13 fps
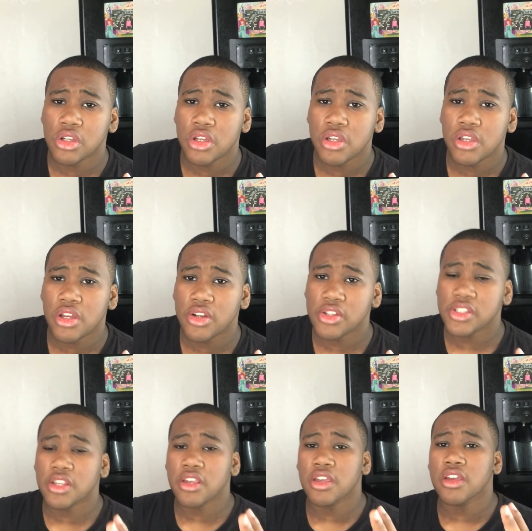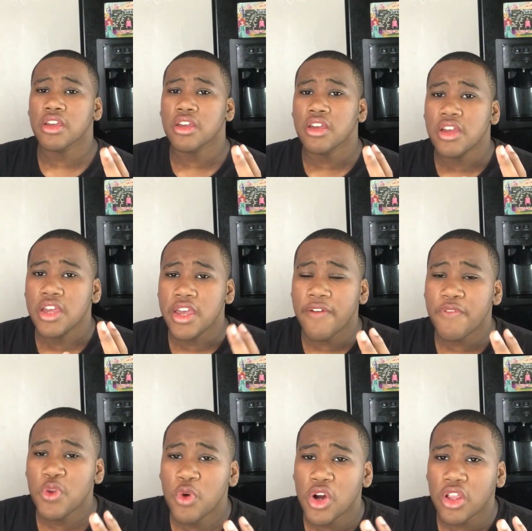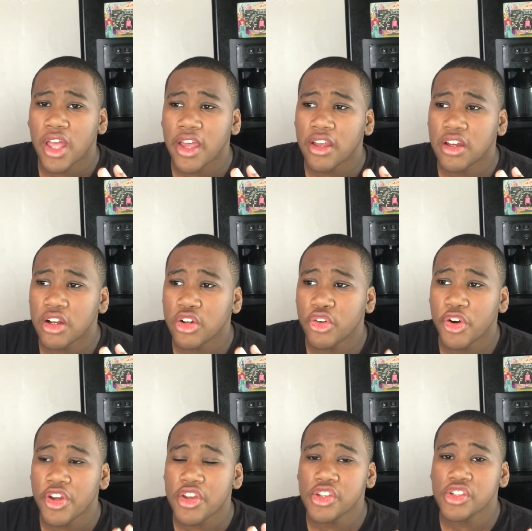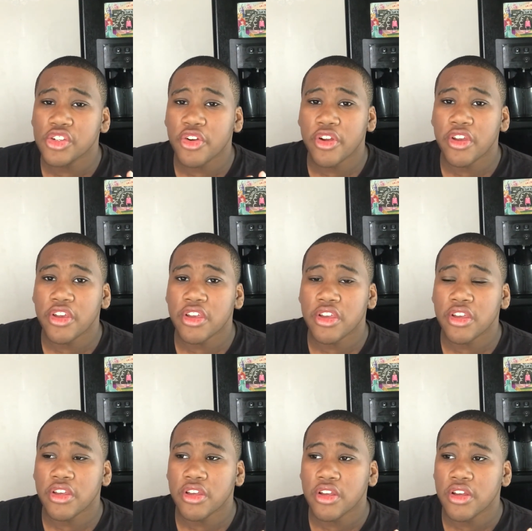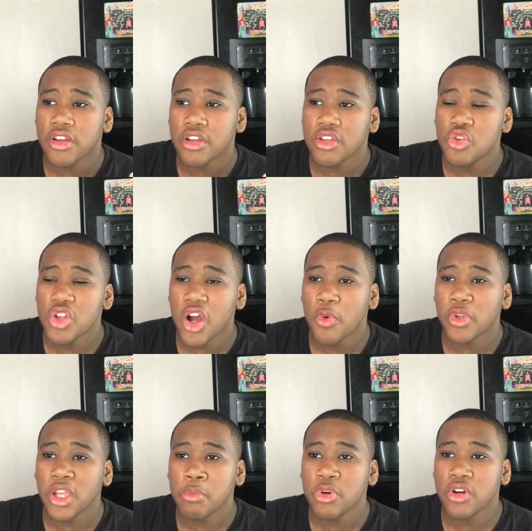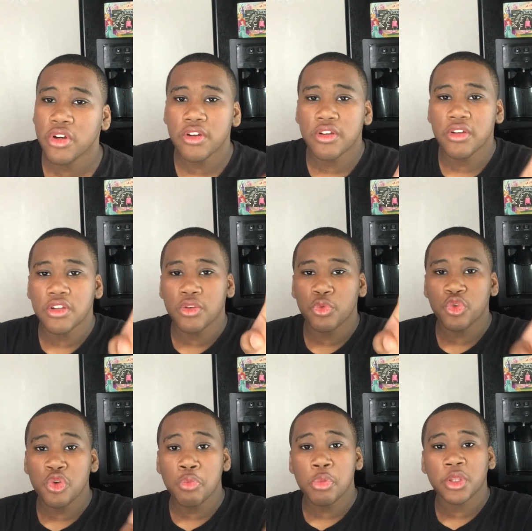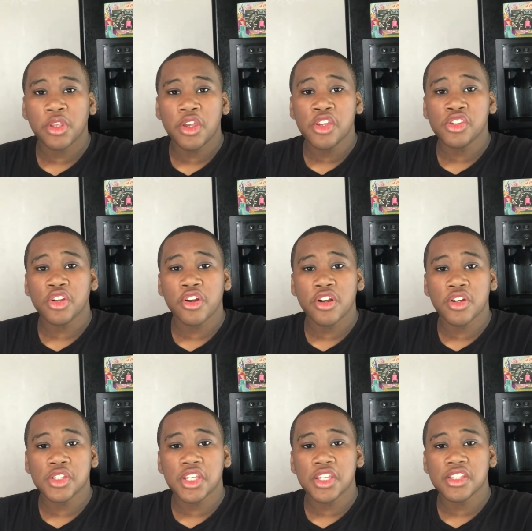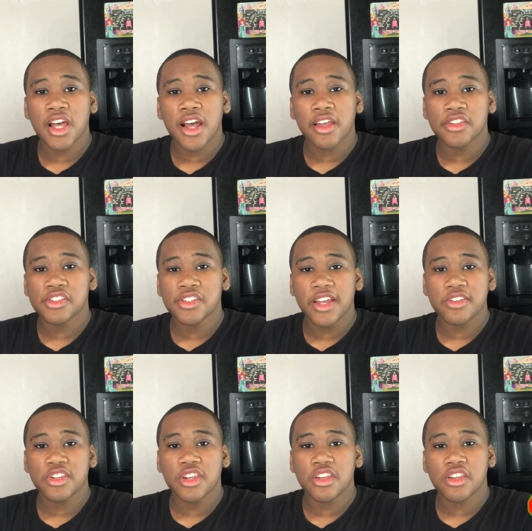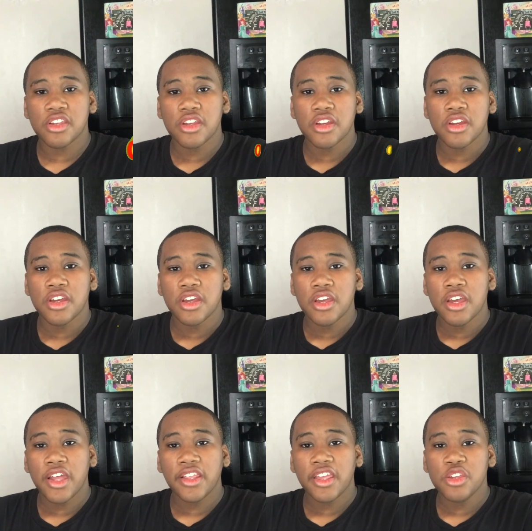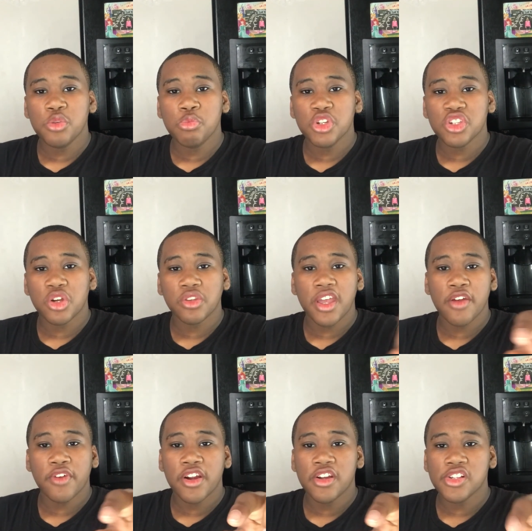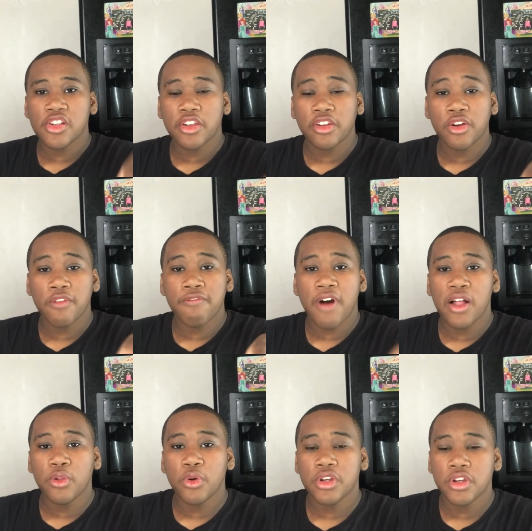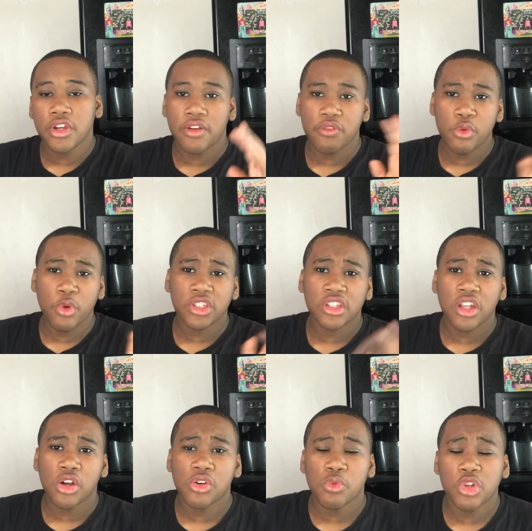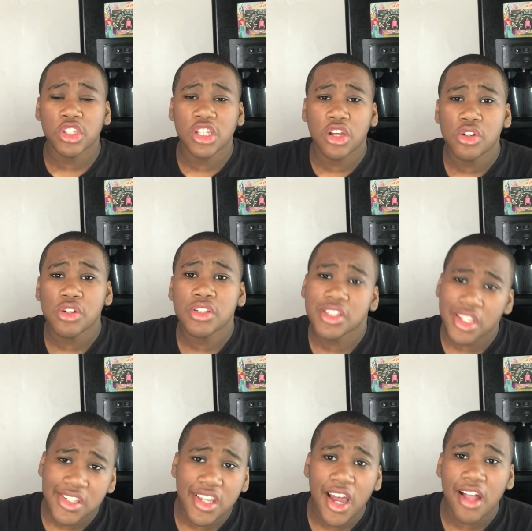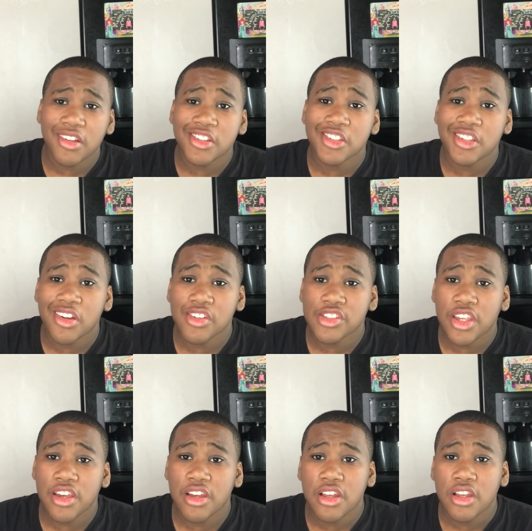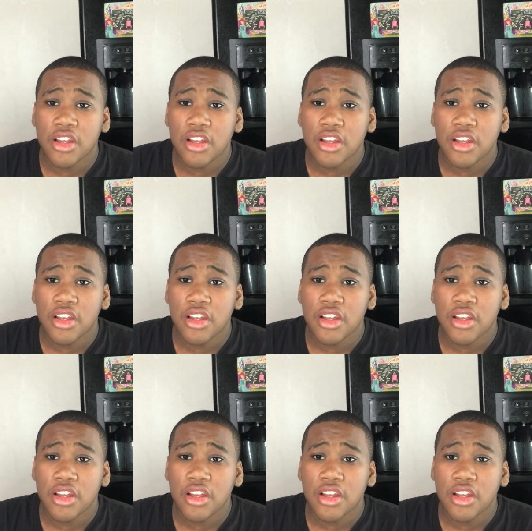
You know what I'm saying? If you want like a green screen, you know when they put. You put the Instagram, TikTok, Snapchat, and then you put your name right here so you go follow it. If you want to do one of those, $6, you know what I'm saying?